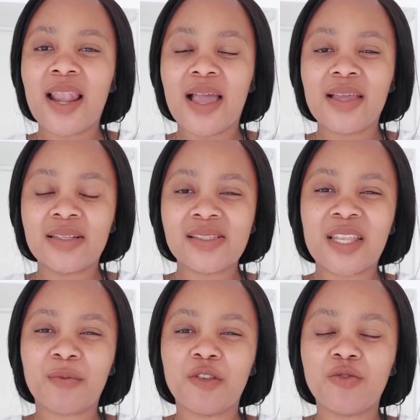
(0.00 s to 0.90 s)
clients
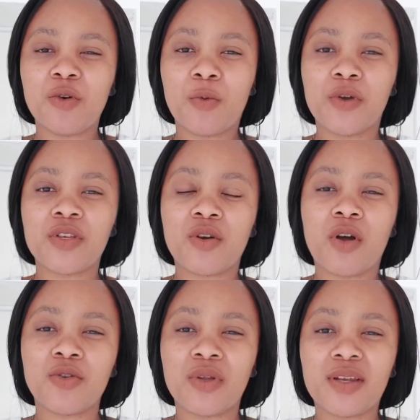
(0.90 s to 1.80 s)
that when you're working
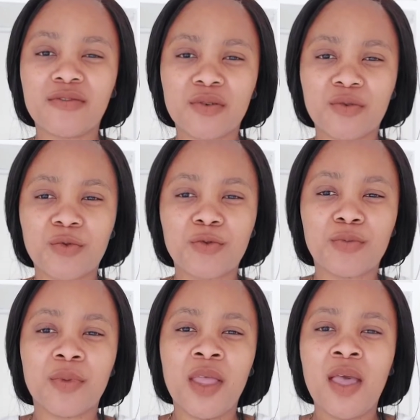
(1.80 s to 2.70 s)
on your living
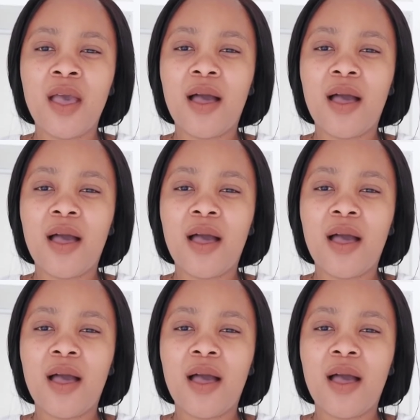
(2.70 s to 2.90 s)
room,